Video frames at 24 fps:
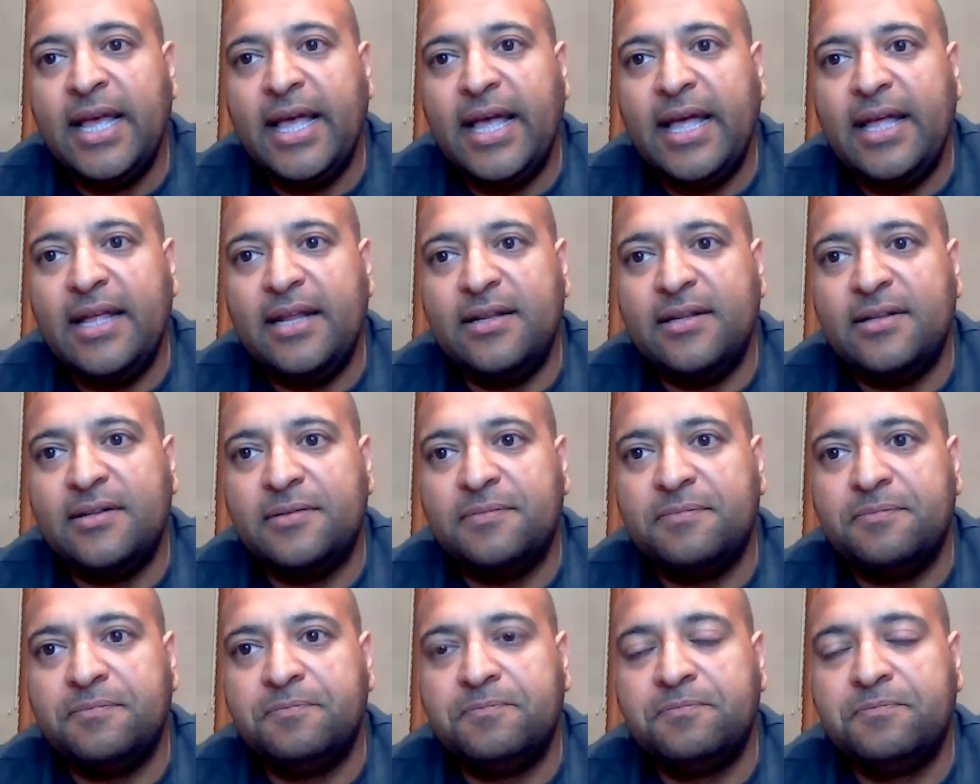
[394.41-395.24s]

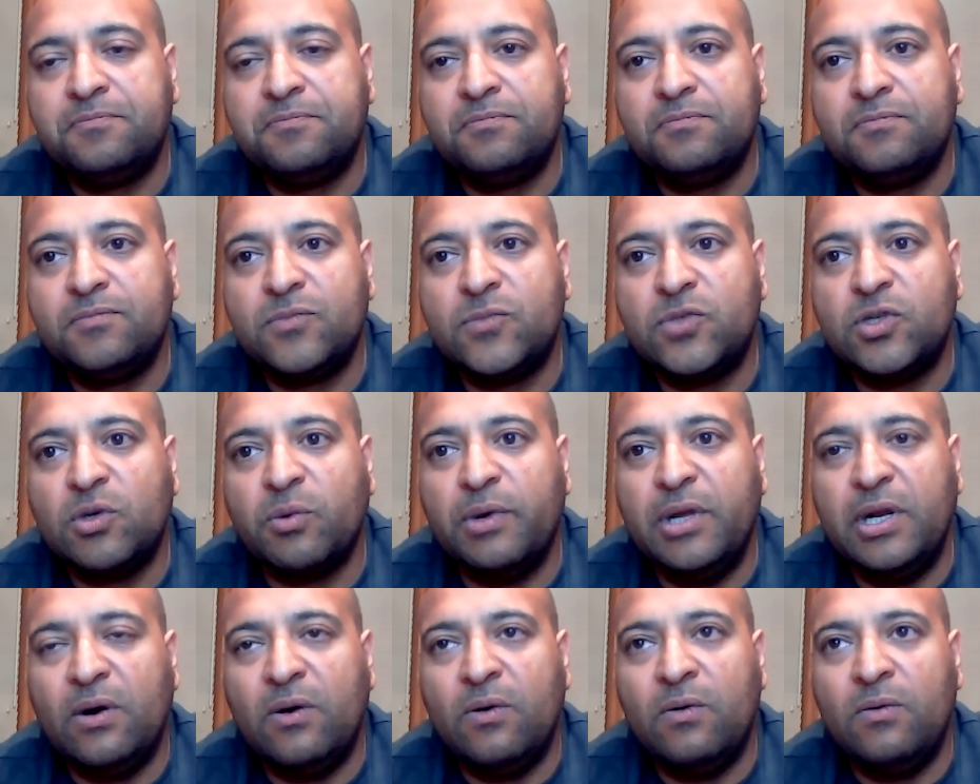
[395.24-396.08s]
And so
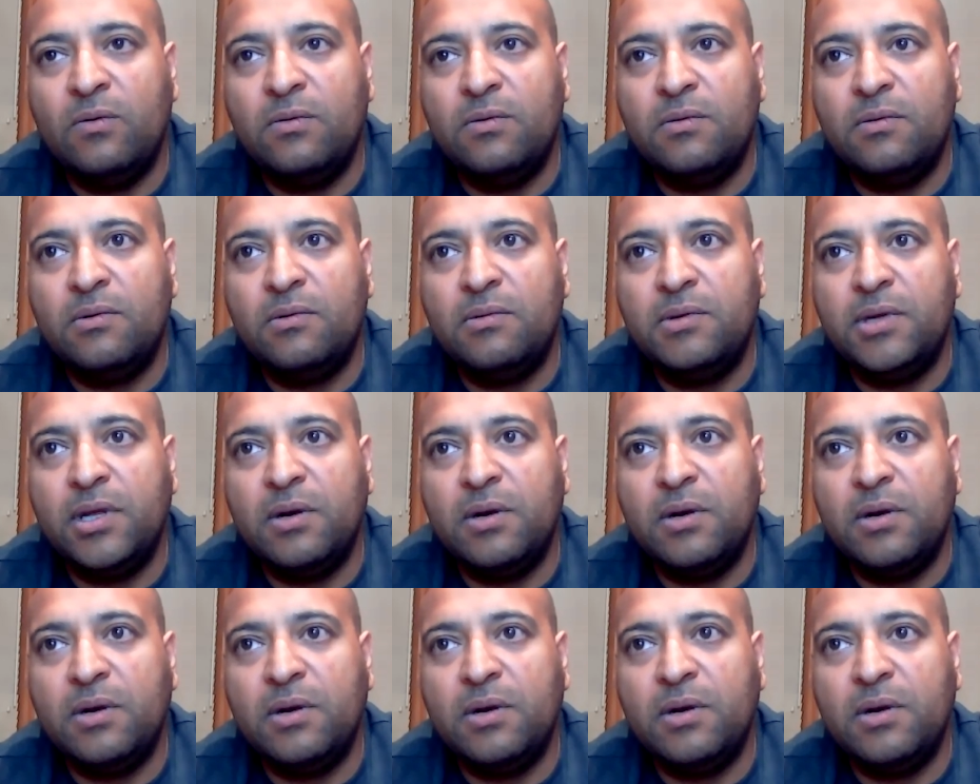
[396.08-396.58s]
we don't,